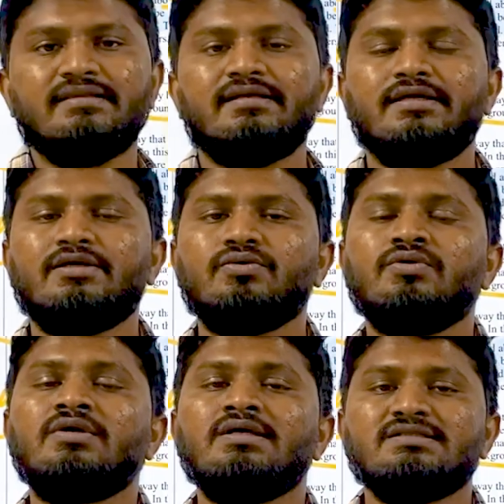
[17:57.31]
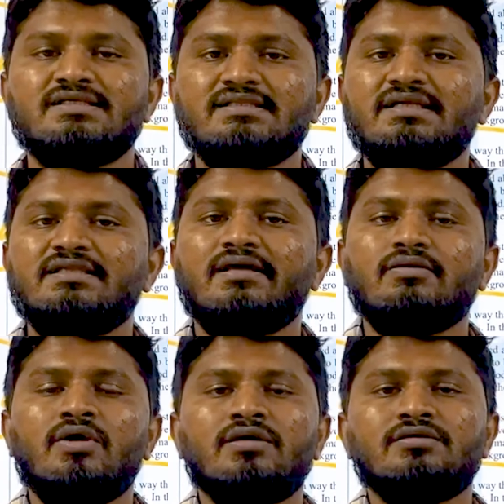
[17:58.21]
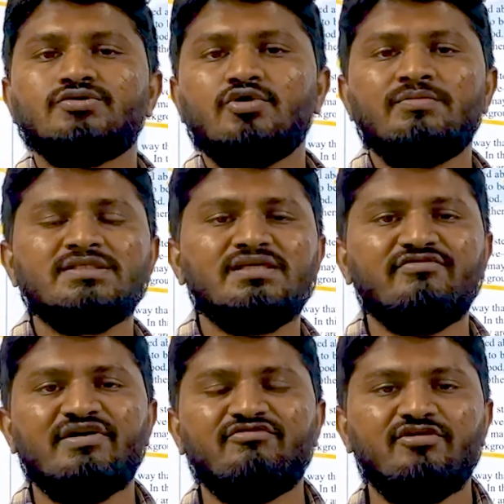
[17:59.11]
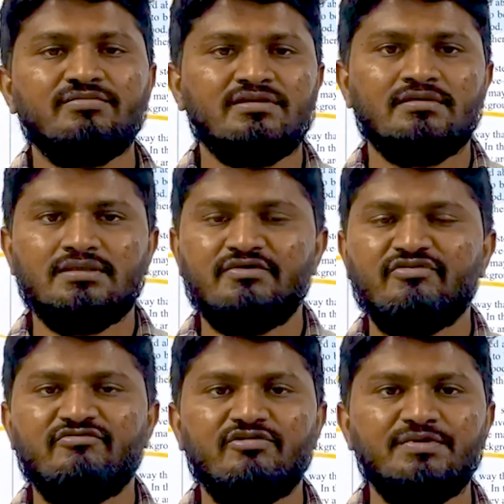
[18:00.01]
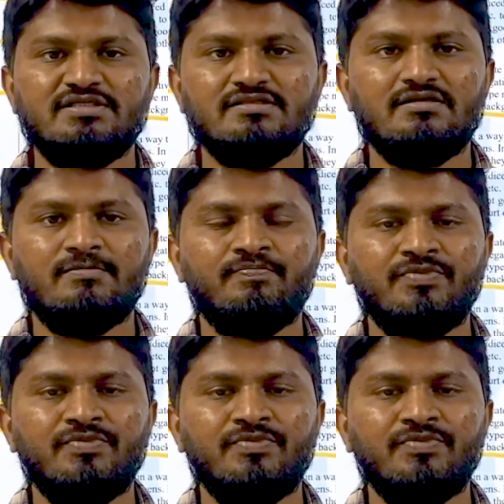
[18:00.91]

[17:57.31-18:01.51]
and they tend to see that they are not so much different from each other.